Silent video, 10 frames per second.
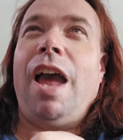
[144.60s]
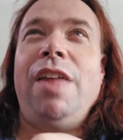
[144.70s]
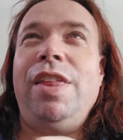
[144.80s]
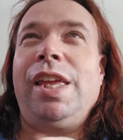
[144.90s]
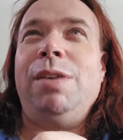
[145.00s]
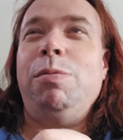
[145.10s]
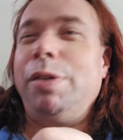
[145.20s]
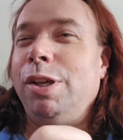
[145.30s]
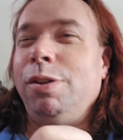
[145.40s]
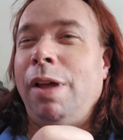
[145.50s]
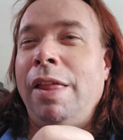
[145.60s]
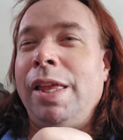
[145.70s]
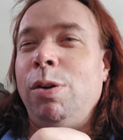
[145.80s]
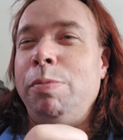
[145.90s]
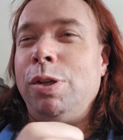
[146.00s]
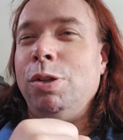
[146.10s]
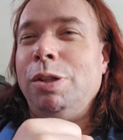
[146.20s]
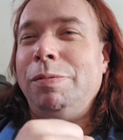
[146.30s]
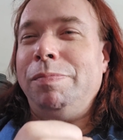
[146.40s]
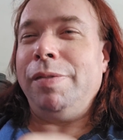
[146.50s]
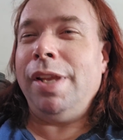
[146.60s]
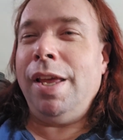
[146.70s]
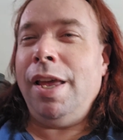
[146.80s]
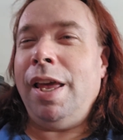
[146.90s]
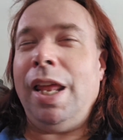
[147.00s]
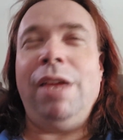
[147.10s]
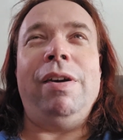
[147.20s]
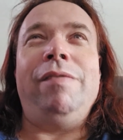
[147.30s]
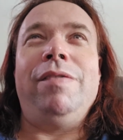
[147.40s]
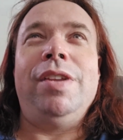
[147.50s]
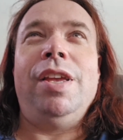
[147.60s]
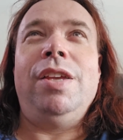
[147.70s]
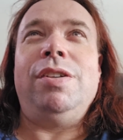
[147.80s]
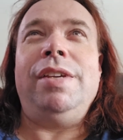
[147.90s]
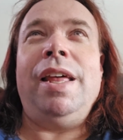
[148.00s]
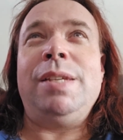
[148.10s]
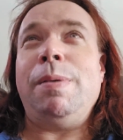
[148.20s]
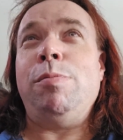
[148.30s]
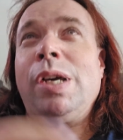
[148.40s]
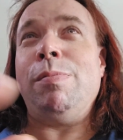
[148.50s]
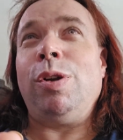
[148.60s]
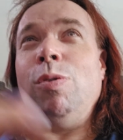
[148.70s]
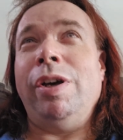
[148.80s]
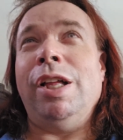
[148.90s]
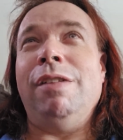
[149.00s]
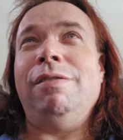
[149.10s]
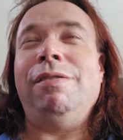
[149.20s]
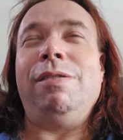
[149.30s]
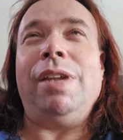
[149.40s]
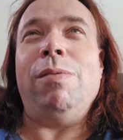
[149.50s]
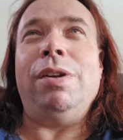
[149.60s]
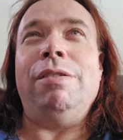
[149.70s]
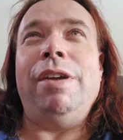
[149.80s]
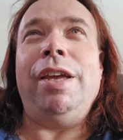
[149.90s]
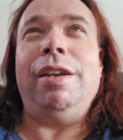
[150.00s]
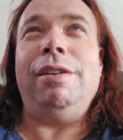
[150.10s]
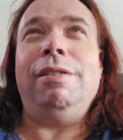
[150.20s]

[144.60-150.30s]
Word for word: I think it would be good. I think it would be cool. Anyway, so yeah, that's my book about a whale that I want to write.